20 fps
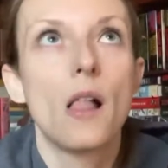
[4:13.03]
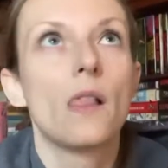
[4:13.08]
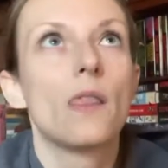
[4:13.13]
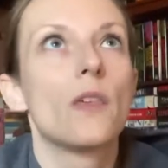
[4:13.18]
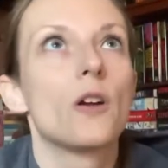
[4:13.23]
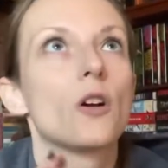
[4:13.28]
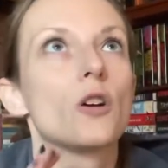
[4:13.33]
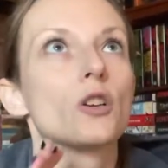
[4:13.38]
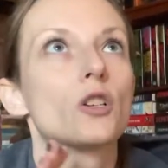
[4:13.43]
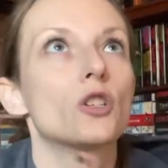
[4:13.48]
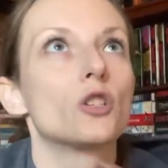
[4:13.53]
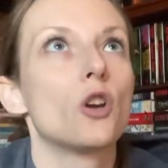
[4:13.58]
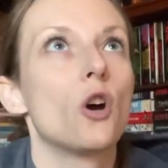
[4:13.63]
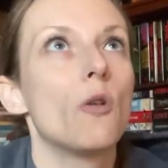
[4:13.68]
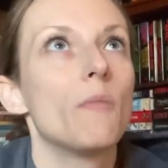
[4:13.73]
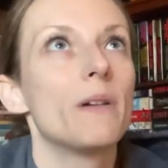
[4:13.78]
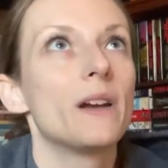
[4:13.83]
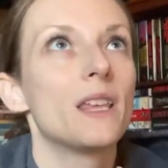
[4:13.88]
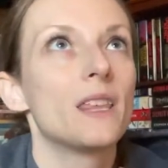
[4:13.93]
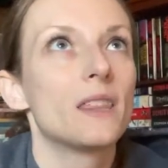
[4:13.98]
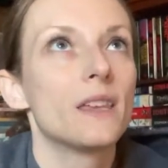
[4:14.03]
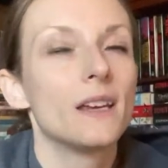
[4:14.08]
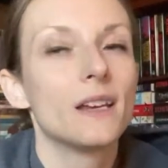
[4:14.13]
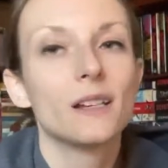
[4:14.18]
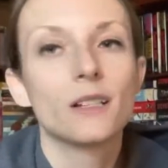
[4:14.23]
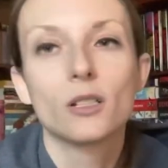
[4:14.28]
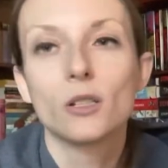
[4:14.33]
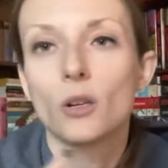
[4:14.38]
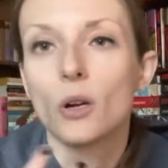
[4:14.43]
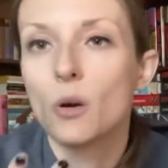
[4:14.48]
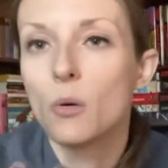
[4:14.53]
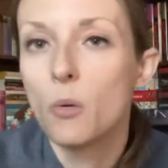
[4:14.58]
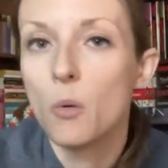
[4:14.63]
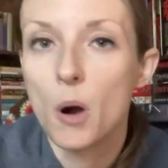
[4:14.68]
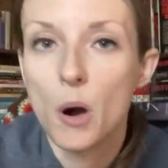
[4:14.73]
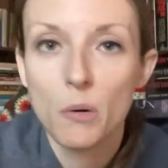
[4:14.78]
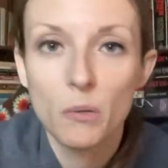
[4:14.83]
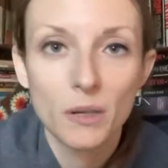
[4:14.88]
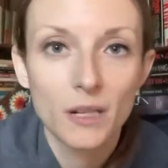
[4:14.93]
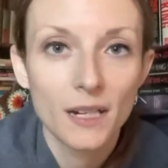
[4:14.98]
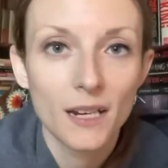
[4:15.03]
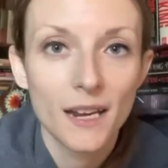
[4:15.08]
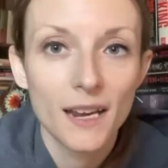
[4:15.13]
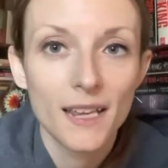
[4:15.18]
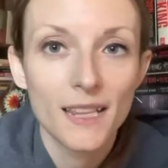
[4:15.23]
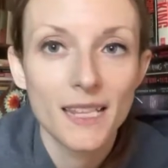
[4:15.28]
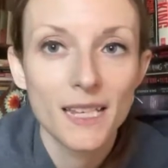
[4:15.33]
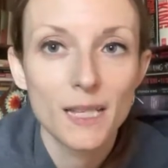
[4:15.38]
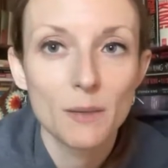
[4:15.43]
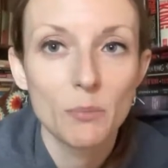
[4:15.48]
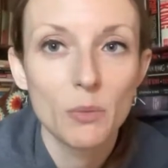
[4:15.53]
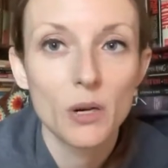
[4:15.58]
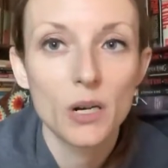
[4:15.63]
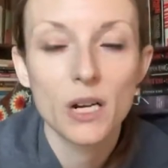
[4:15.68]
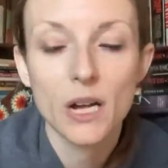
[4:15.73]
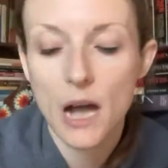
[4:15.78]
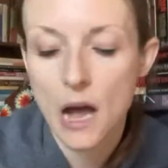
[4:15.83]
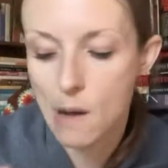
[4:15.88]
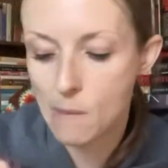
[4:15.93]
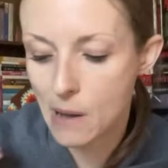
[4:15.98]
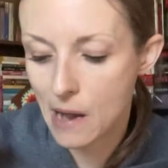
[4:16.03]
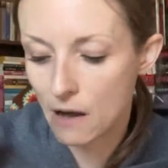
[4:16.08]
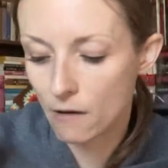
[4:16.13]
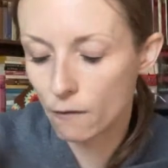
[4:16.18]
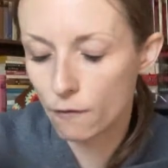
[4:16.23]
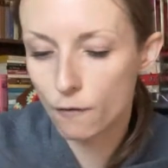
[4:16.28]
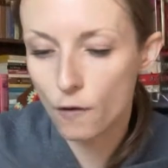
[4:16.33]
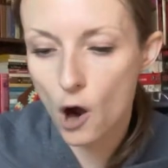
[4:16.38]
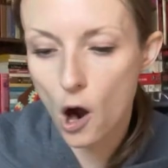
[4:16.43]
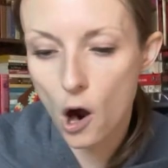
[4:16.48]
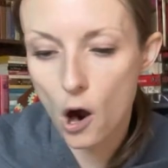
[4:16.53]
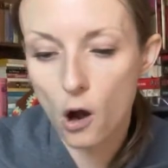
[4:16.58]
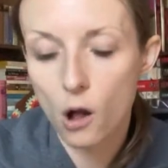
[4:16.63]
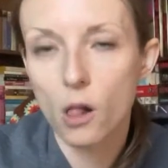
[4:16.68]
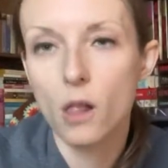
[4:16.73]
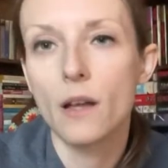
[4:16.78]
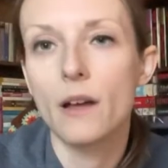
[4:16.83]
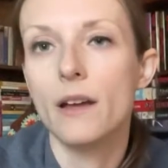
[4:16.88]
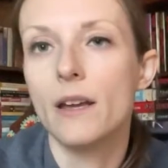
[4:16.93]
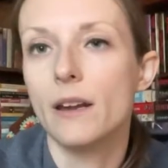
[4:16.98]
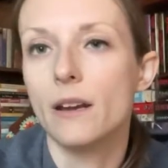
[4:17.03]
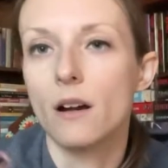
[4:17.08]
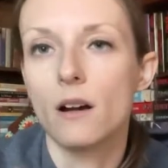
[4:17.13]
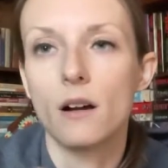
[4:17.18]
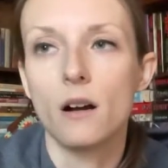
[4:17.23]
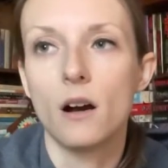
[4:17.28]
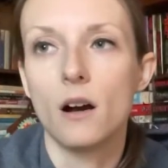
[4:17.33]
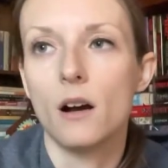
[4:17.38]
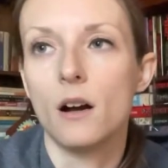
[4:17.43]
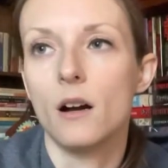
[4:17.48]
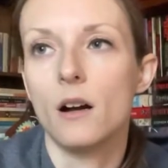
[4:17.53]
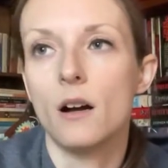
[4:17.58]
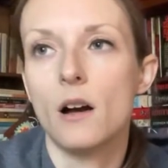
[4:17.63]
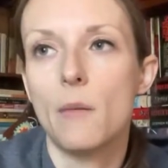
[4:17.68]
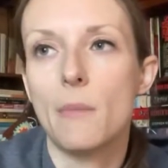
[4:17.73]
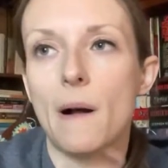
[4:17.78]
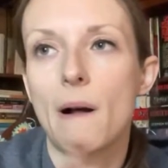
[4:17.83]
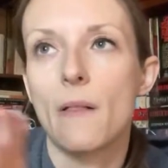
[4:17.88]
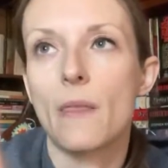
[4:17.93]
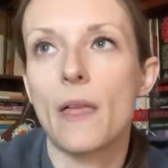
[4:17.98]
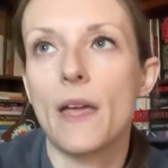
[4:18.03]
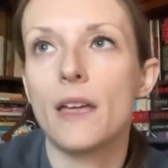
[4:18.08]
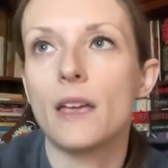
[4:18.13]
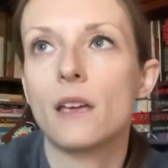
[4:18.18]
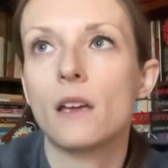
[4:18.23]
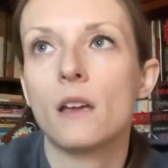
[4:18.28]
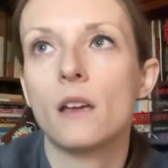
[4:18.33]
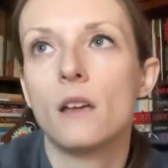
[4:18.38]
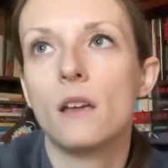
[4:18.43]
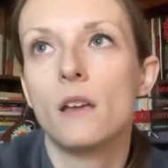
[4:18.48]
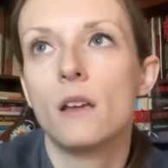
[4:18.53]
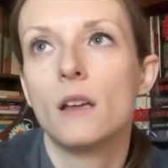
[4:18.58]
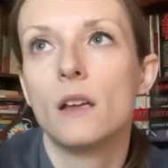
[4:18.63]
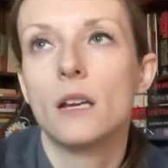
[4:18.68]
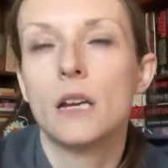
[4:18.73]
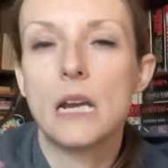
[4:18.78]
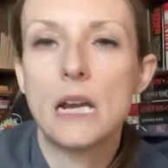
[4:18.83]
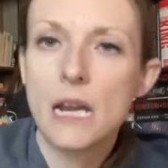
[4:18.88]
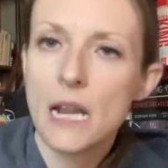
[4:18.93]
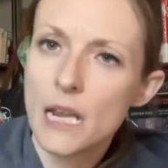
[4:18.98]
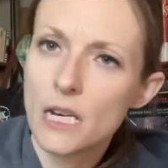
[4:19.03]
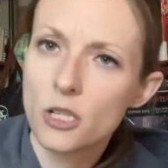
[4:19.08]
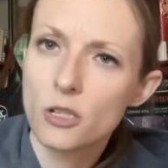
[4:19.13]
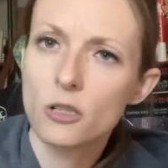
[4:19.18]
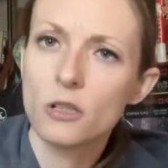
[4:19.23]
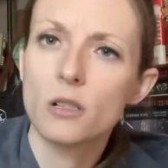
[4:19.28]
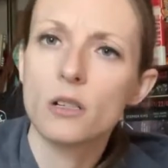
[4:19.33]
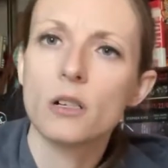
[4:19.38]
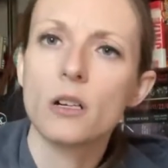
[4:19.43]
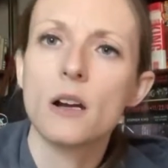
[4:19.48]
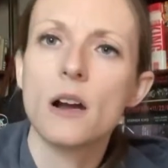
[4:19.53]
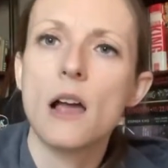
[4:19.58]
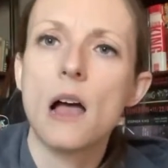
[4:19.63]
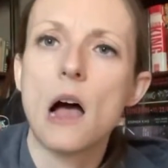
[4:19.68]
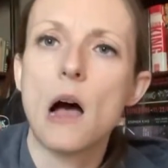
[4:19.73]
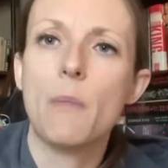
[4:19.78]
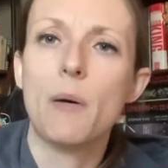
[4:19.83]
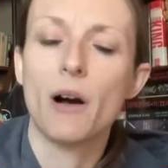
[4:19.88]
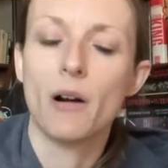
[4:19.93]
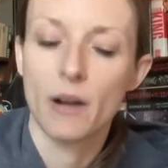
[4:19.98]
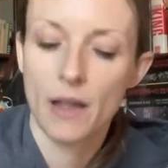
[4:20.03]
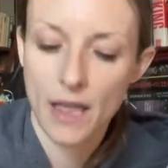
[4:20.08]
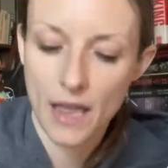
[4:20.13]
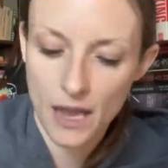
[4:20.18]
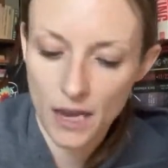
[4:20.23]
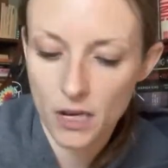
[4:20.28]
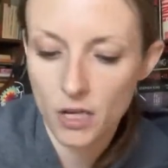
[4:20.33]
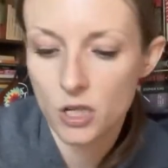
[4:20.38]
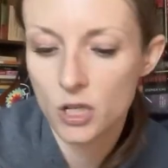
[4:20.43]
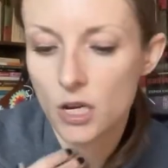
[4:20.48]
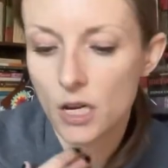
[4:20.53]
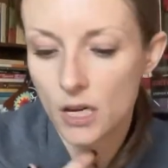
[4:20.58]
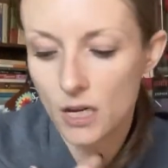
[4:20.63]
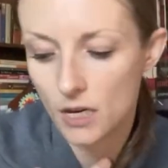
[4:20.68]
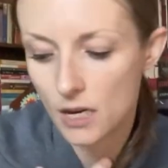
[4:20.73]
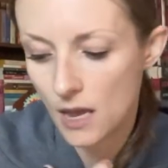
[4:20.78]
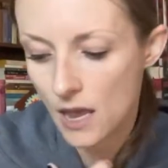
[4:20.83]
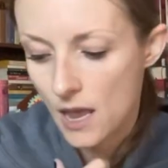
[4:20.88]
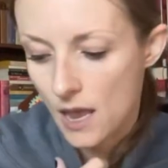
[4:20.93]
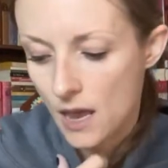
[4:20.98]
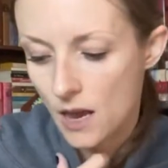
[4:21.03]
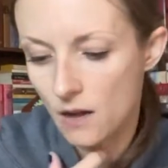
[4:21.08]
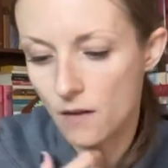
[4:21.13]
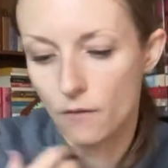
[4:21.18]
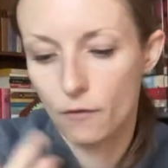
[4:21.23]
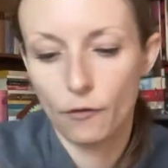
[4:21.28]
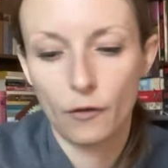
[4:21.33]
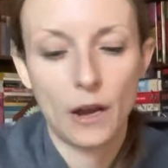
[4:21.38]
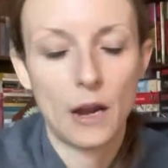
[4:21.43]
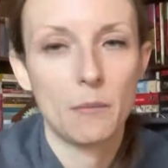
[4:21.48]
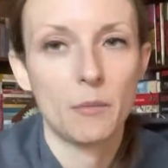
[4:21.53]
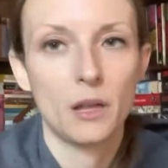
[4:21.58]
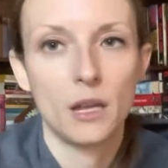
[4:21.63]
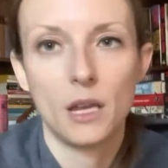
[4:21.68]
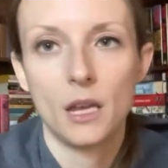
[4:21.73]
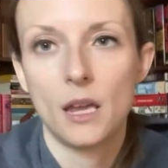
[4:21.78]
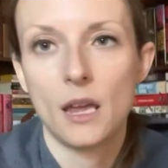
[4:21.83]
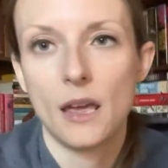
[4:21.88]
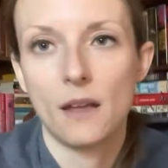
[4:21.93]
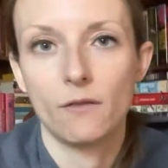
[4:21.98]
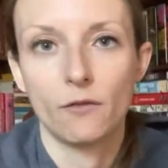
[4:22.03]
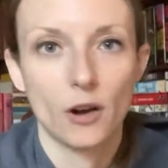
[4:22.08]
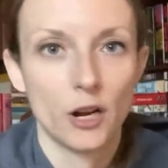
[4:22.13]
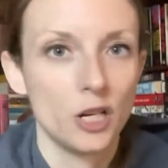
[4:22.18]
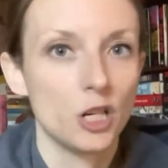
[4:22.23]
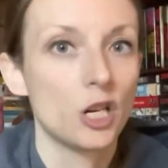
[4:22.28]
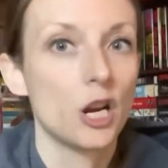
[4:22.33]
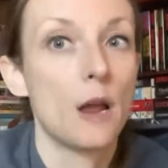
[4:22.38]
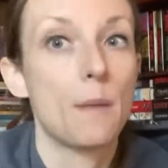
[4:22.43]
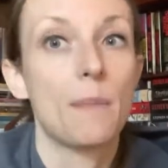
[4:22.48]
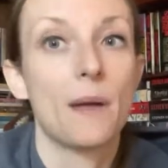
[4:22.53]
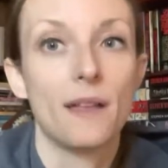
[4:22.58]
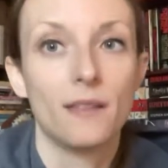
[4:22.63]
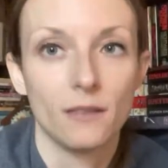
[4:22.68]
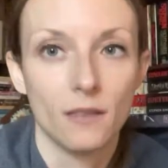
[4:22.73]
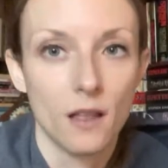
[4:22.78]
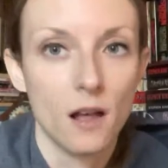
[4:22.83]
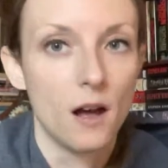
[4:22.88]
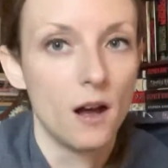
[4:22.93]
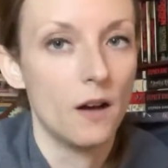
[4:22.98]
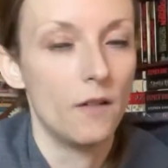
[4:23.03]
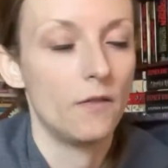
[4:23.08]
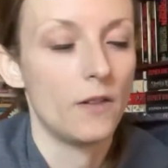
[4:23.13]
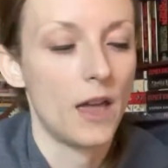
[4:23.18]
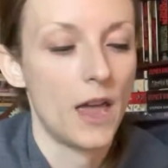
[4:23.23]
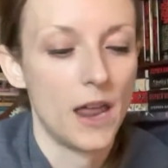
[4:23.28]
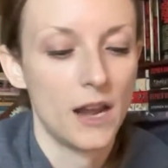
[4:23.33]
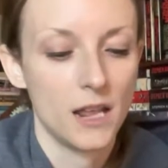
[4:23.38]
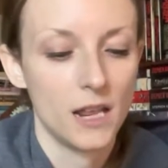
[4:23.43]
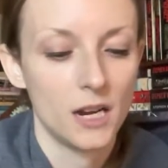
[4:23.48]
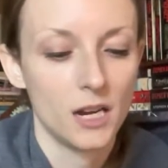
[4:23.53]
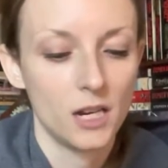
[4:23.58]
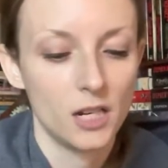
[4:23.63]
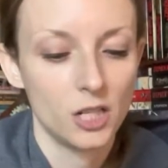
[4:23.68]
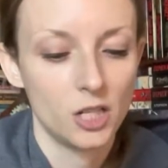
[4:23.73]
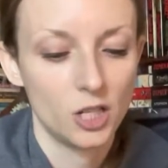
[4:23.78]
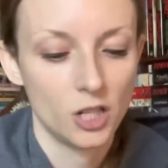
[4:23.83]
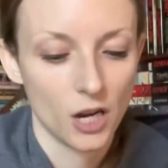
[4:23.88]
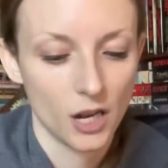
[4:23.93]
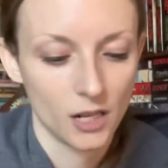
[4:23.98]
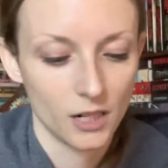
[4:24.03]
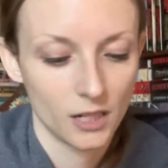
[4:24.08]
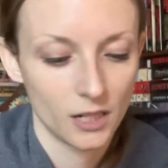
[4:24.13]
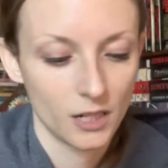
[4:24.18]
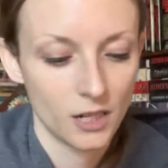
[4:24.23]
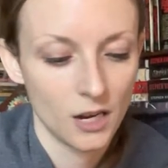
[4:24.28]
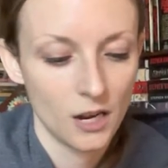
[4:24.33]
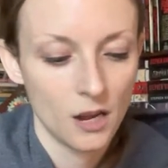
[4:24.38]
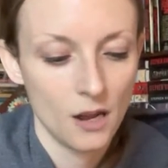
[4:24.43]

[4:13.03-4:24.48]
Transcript: There are so many things to quote in this book about fall, and about like nature, about aging and family and friendship and love, and it is just